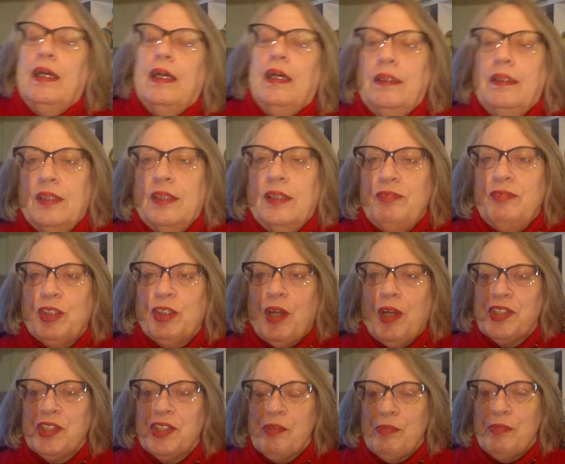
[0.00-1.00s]
lived
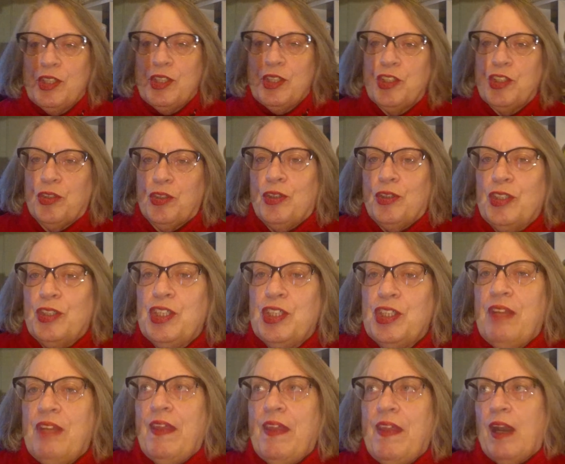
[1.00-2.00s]
across from the church
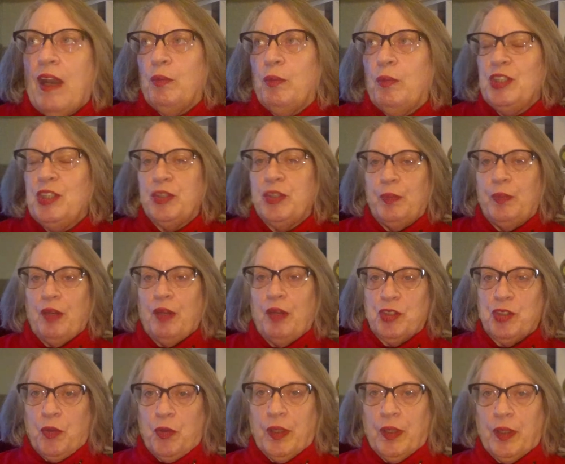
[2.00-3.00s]
that I went to when I was
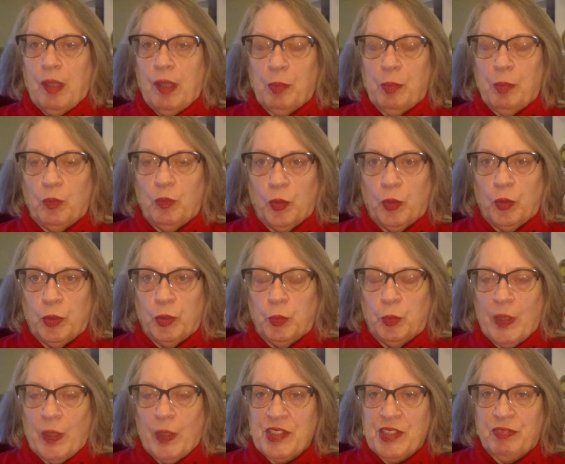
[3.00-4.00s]
growing up in rural
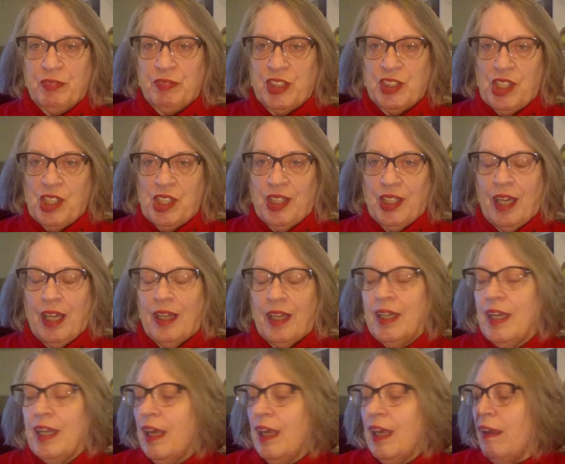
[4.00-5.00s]
West Virginia.
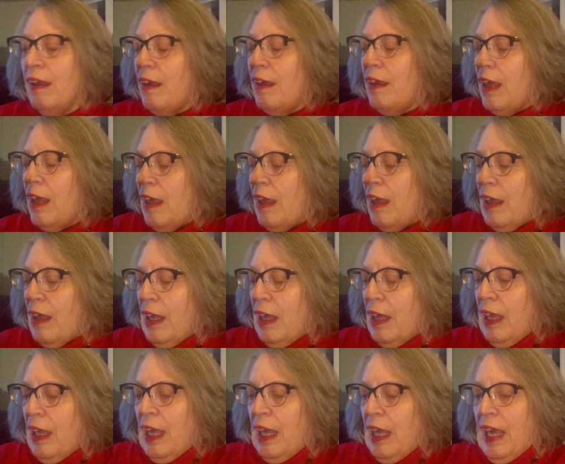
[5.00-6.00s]

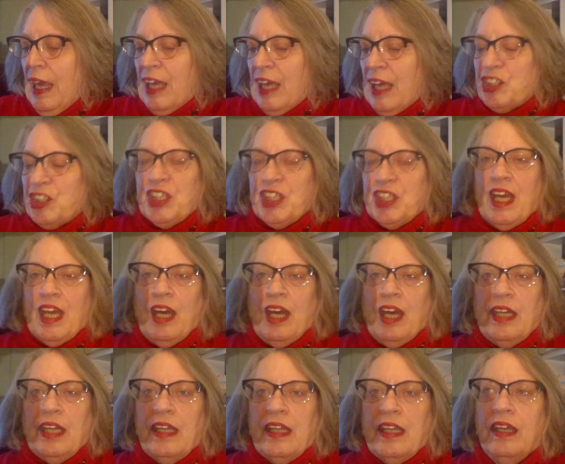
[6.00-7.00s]
And she
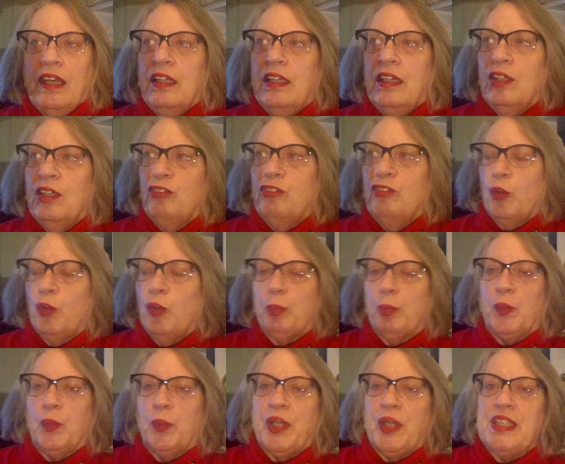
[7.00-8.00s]
had 4
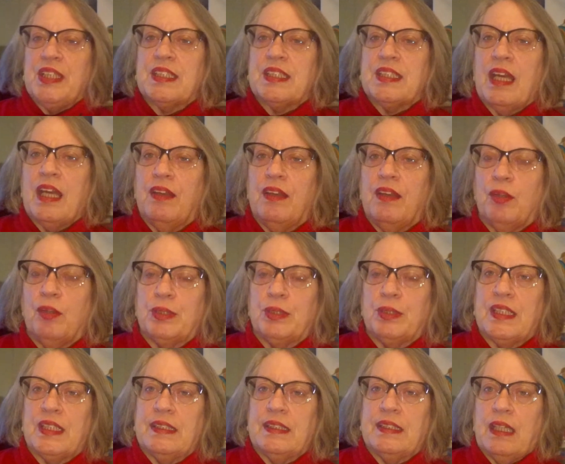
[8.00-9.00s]
boys. There
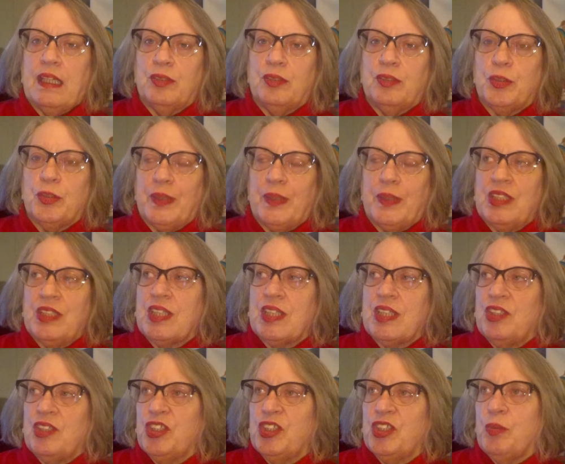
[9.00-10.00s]
was a set of twins
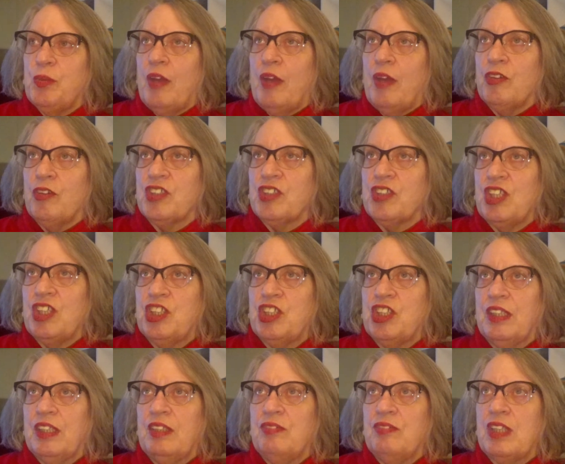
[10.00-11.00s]
and 2 others, and she
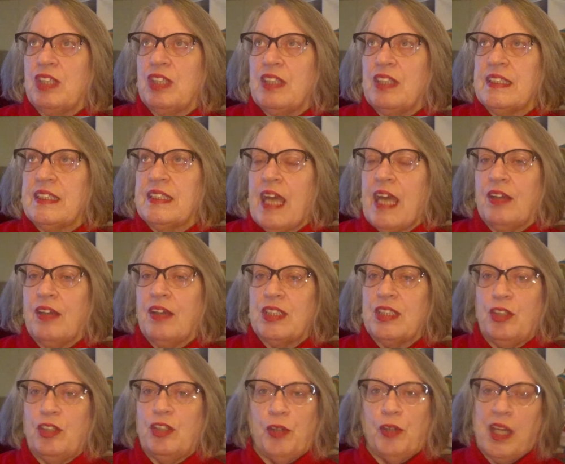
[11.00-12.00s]
lived in this house,
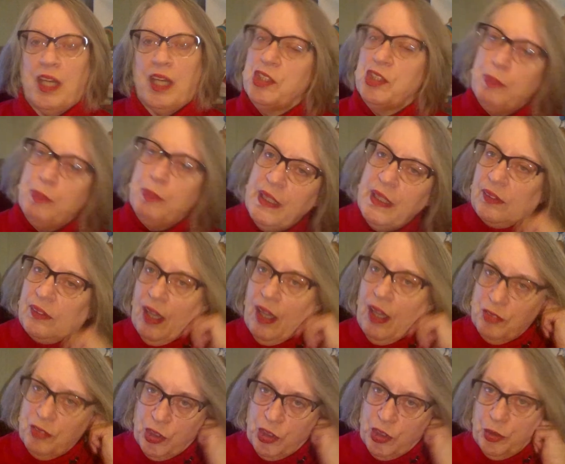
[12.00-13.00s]
and her husband had
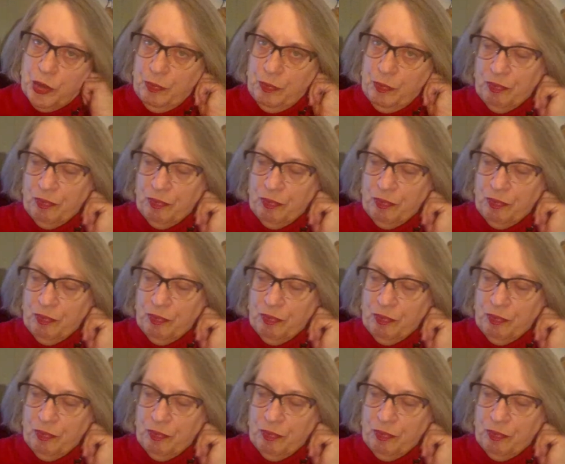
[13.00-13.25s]
left her.